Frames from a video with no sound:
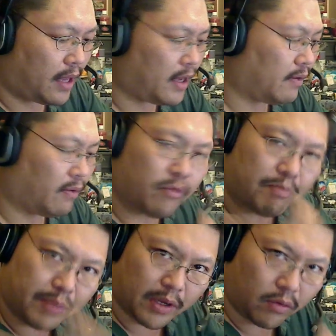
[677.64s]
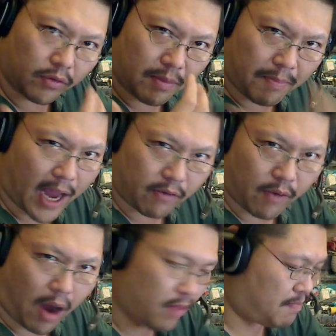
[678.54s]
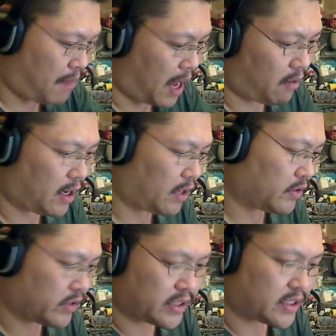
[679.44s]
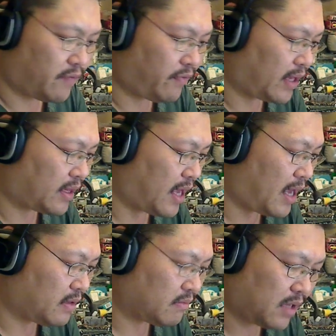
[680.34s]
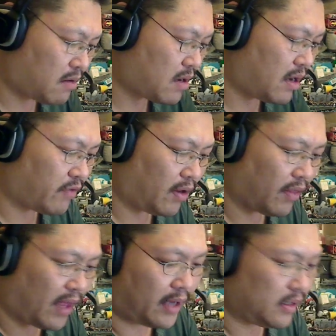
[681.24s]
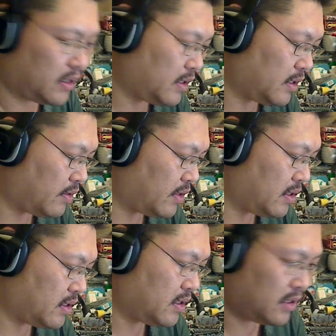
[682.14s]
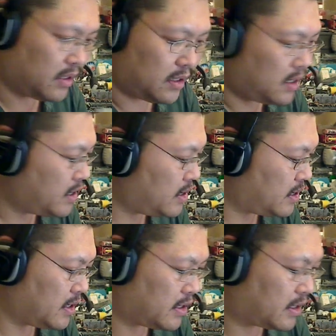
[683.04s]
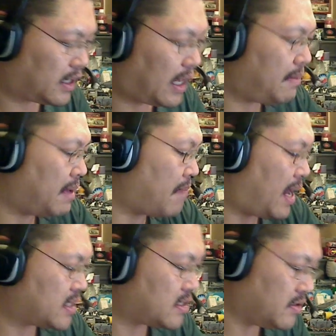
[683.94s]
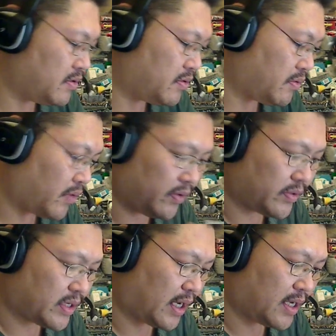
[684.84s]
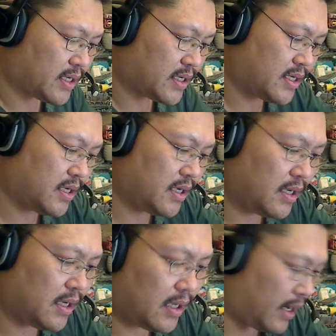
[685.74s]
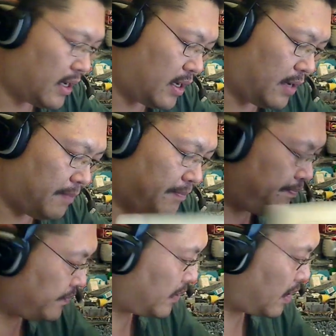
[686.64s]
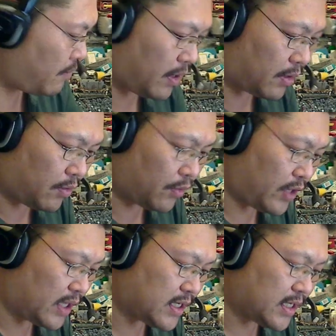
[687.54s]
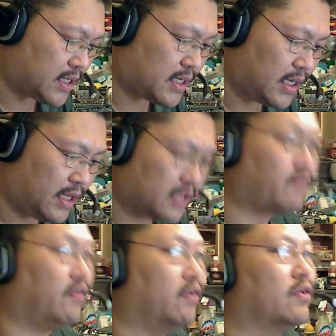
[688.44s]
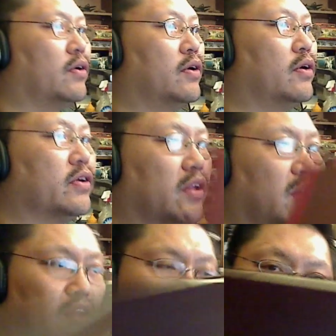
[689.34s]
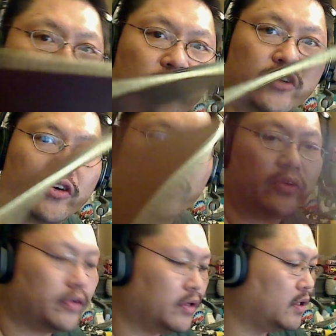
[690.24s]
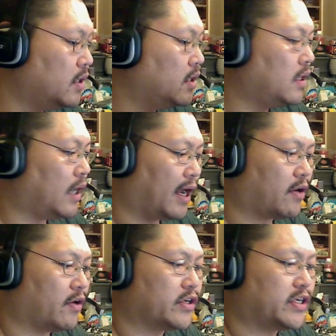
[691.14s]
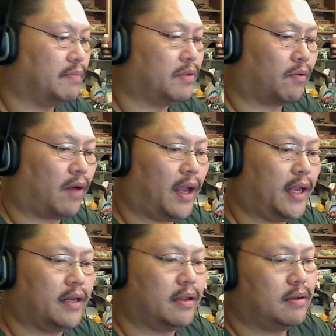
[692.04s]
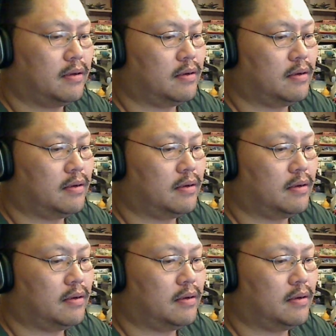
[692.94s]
And then we'll build the background, the bio characters and stuff like that. I'll cover all that in, you know, the Gaming Master tutorials, I guess. And one of the cool things is in this folder there's a little journal. I encourage them to write.